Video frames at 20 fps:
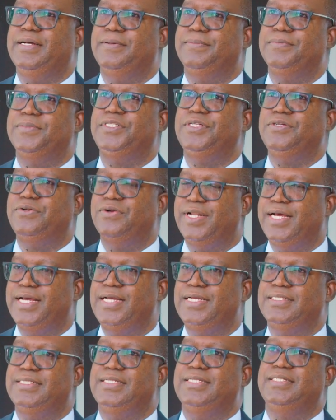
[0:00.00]

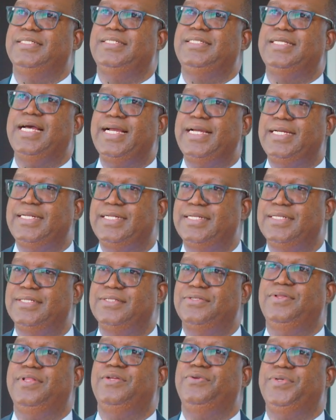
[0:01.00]
synchronize and tied
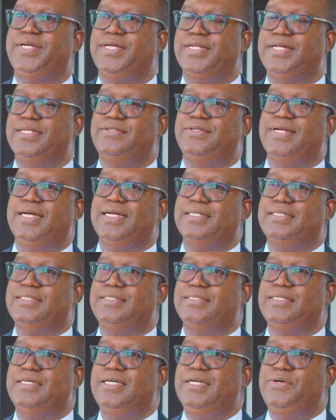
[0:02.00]
so that we
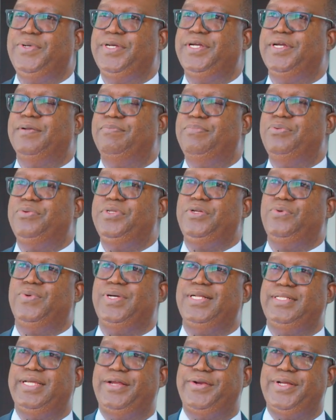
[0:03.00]
can pull in
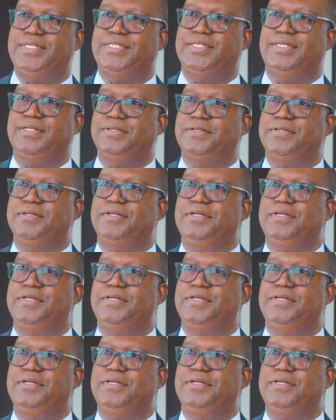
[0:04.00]
one direction.